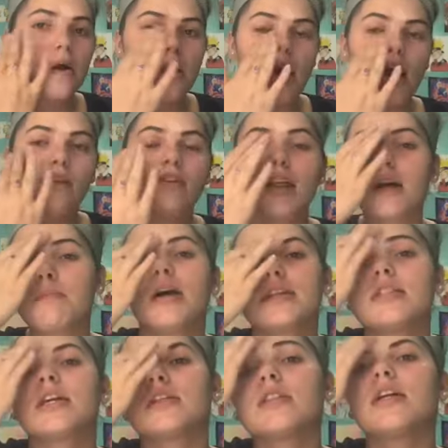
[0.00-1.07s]
I feel like my
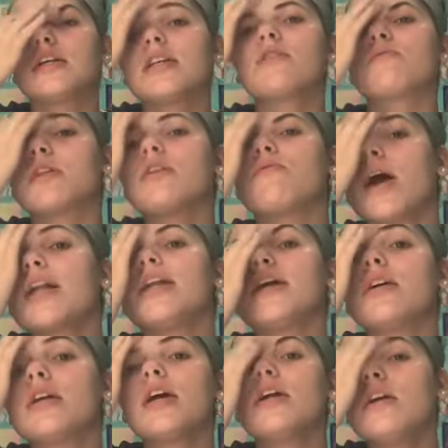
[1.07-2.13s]
skin today is like really red and
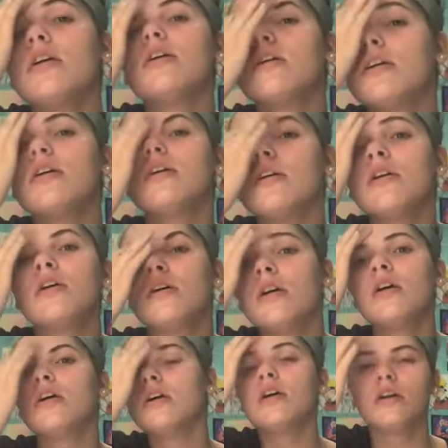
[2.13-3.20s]
irritated,
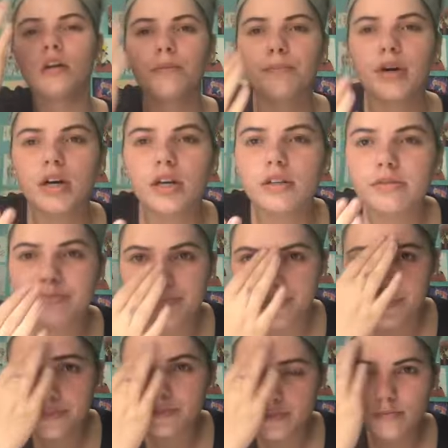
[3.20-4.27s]
but
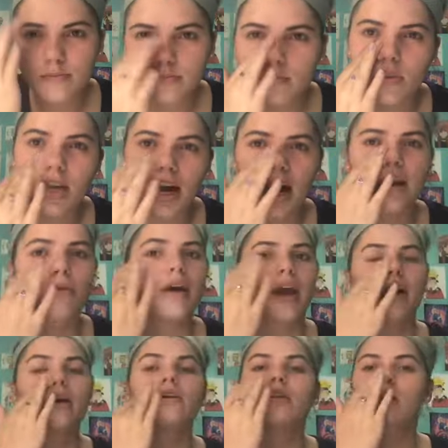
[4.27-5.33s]
I don't care.